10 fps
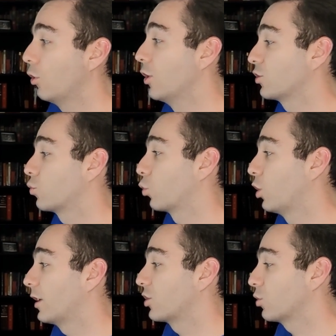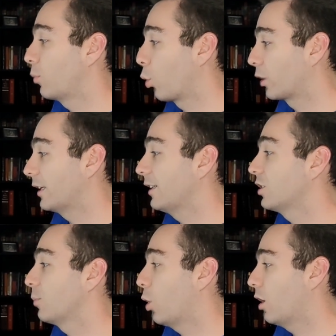this rook is supporting
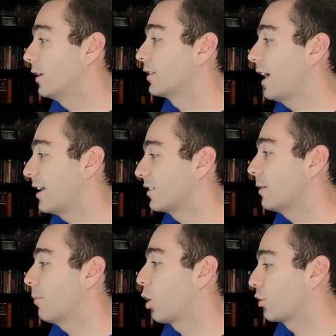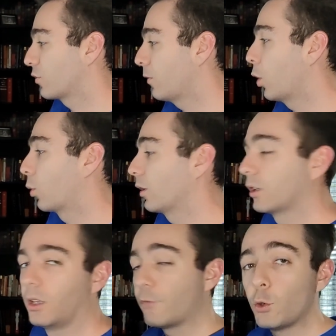these pawns as they march forward.
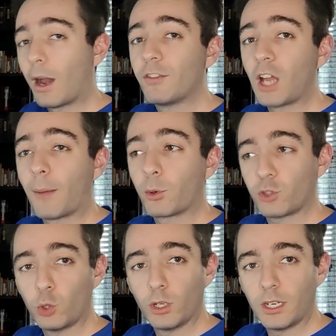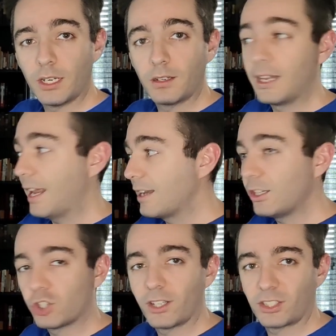If you have the opportunity in
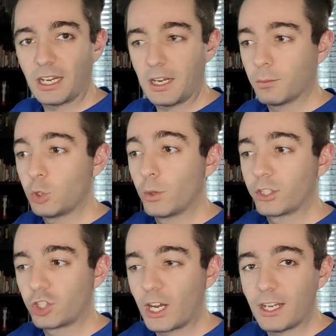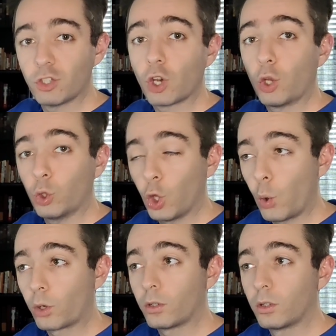any chess game to exchange a
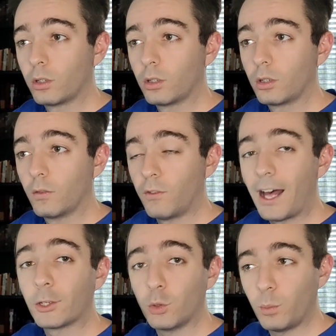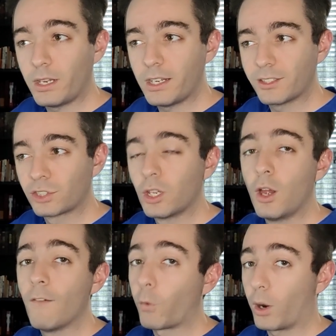lower valued piece
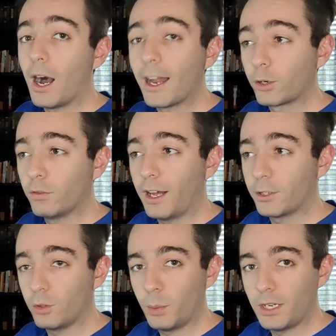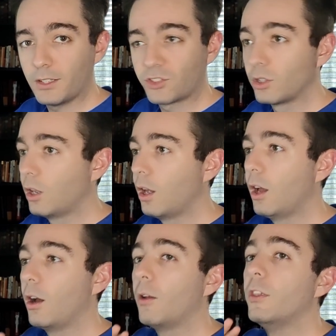for a higher valued piece,
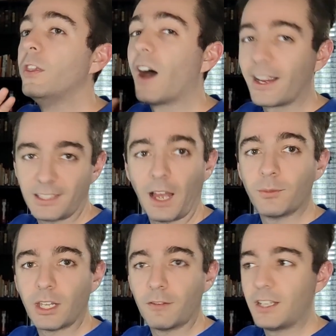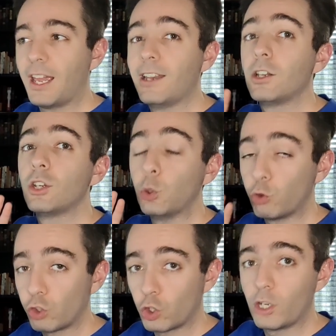9 times out of 10, you
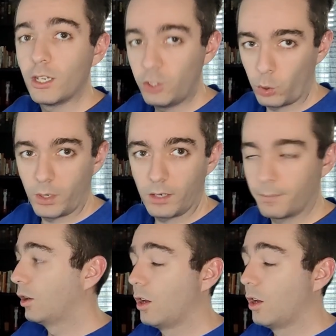should do it.